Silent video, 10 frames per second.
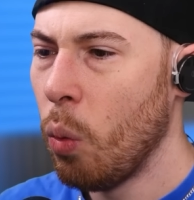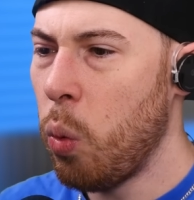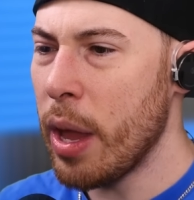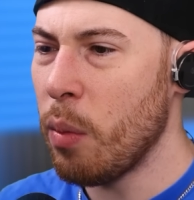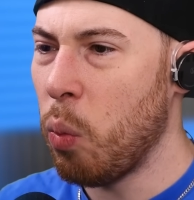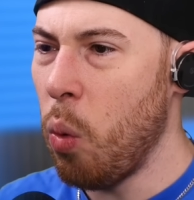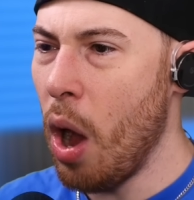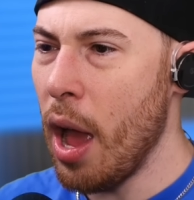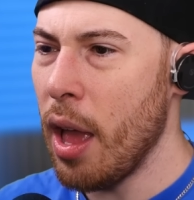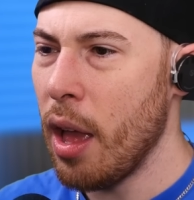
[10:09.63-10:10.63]
Wait,
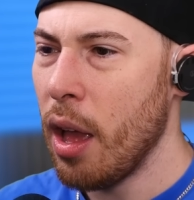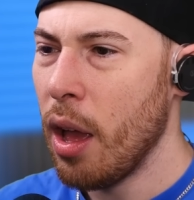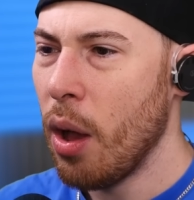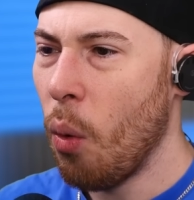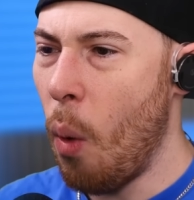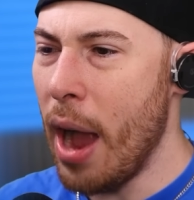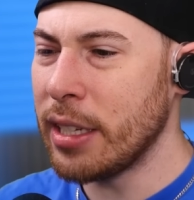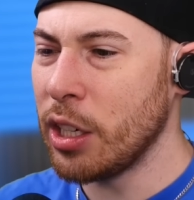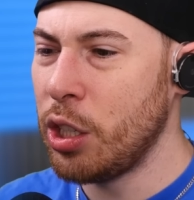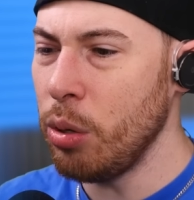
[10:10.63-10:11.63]
what? Why
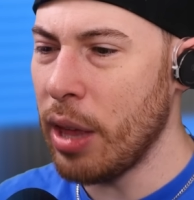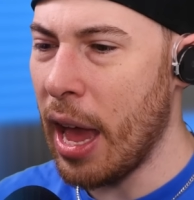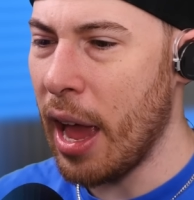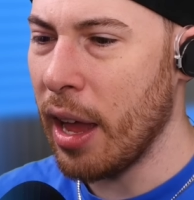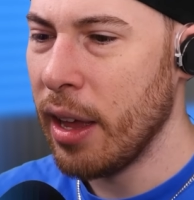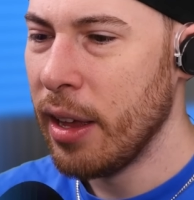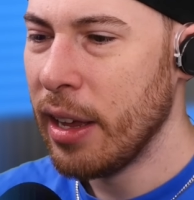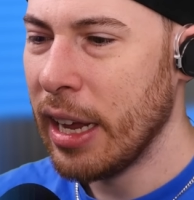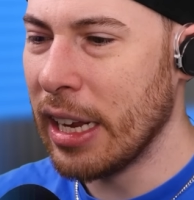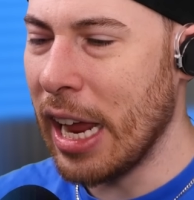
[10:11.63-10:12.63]
does it do that?
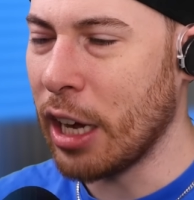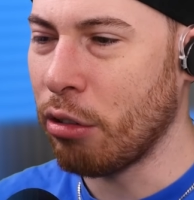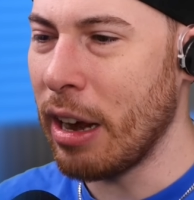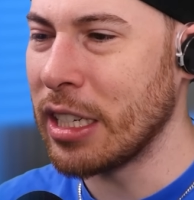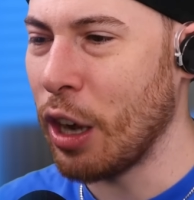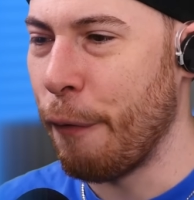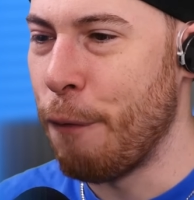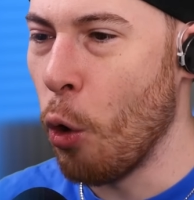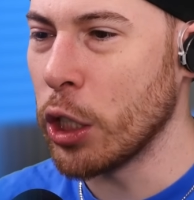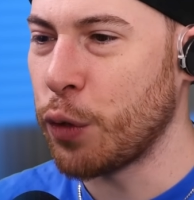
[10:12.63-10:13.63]
It like creates like a
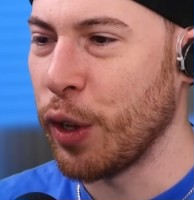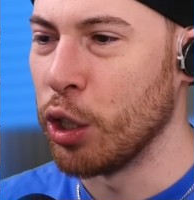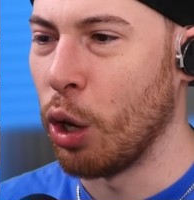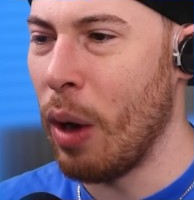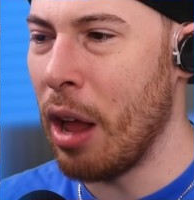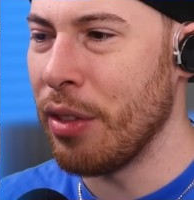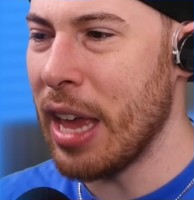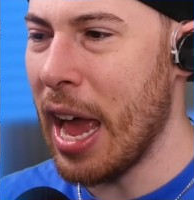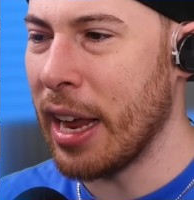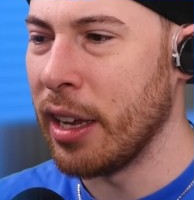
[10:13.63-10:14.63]
force field around
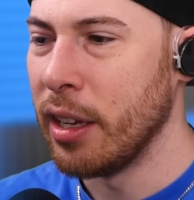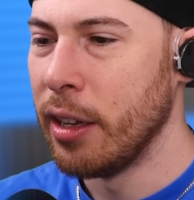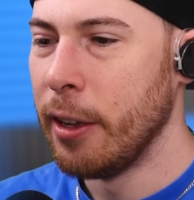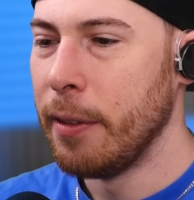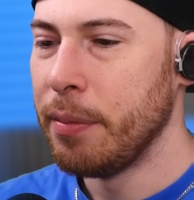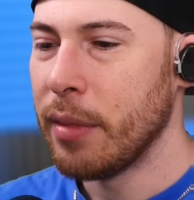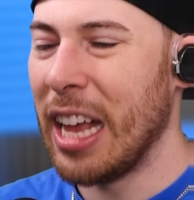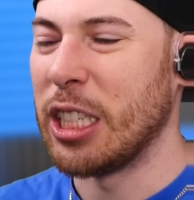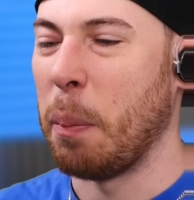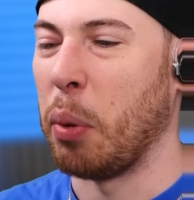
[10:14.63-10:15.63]
the egg.
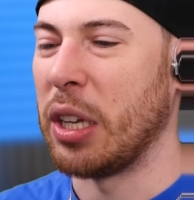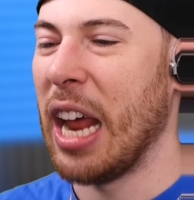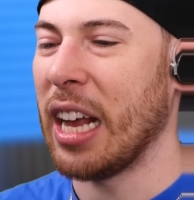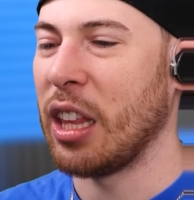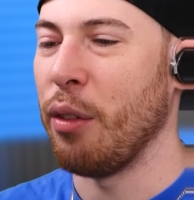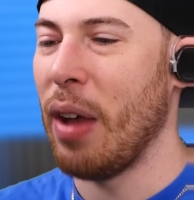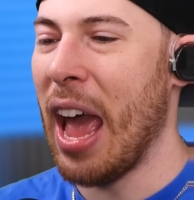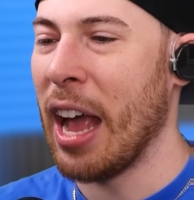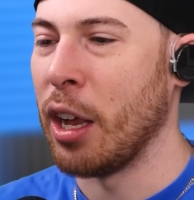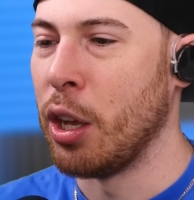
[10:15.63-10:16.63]
It's a protective
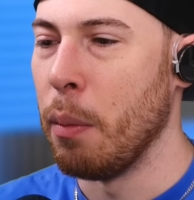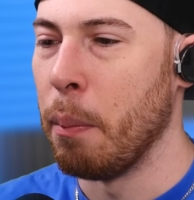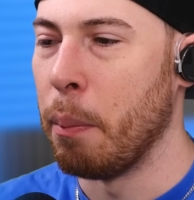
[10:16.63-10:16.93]
egg